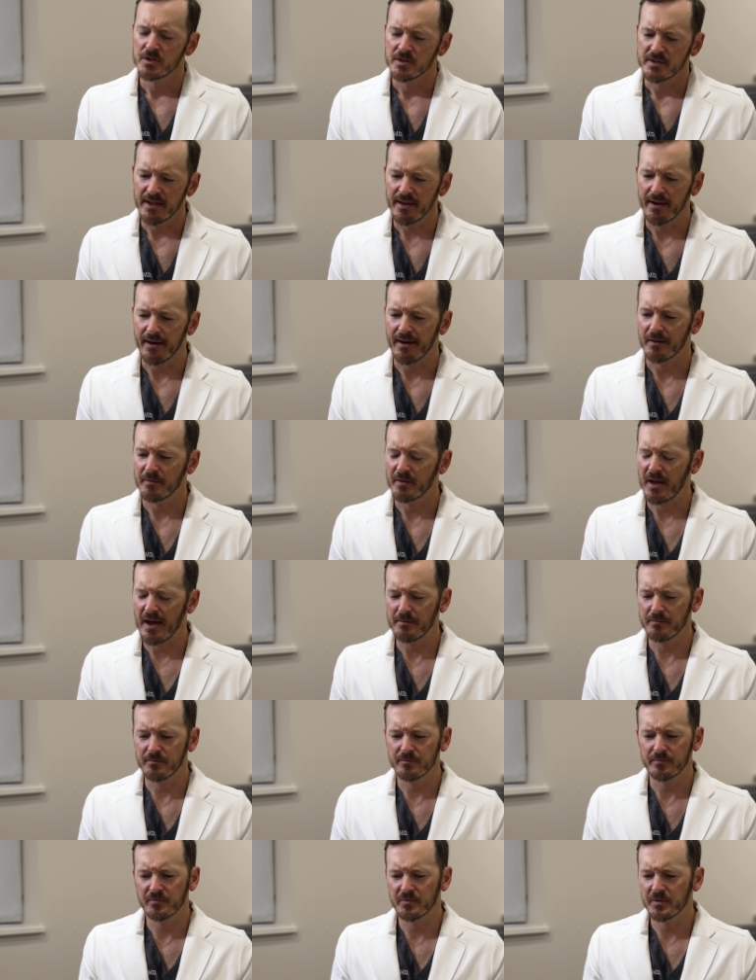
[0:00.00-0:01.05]
Yeah,
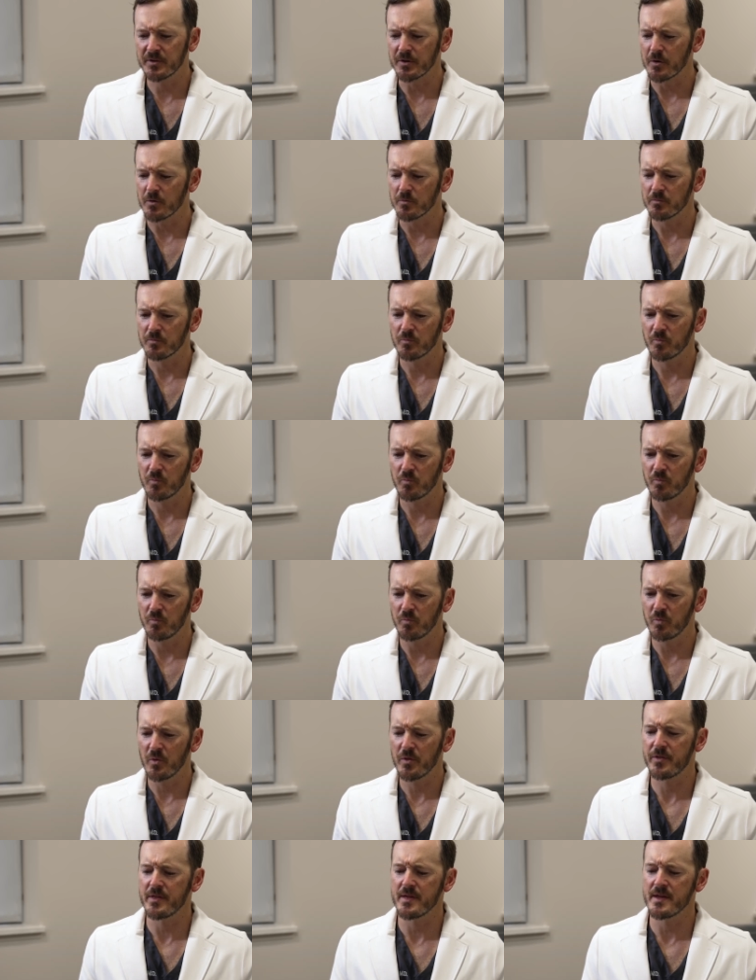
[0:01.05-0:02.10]

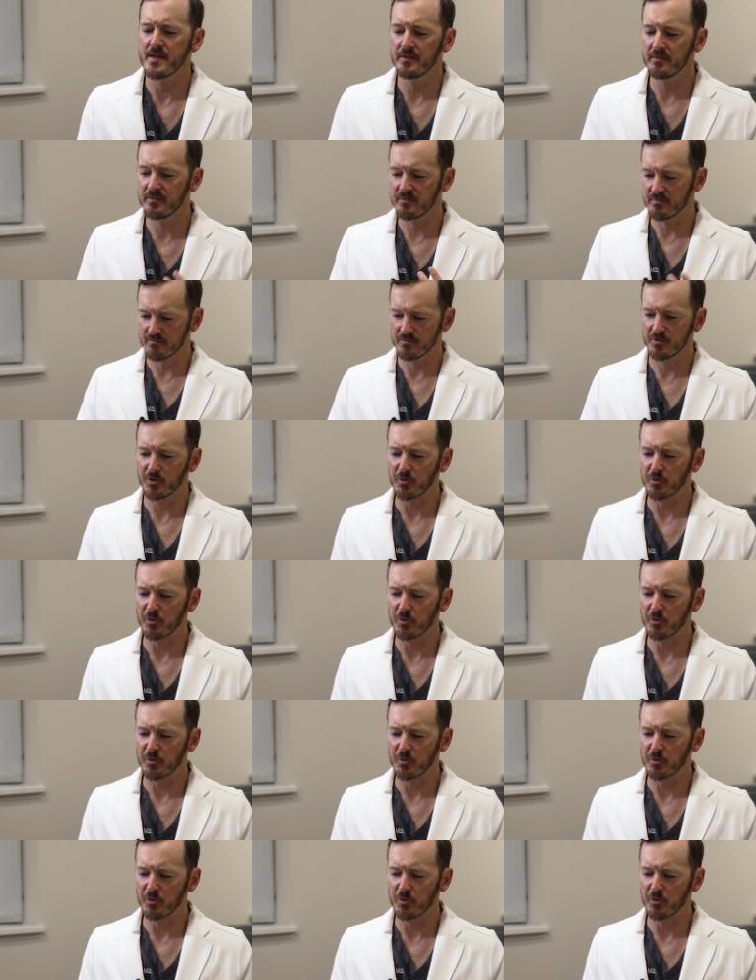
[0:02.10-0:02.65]
within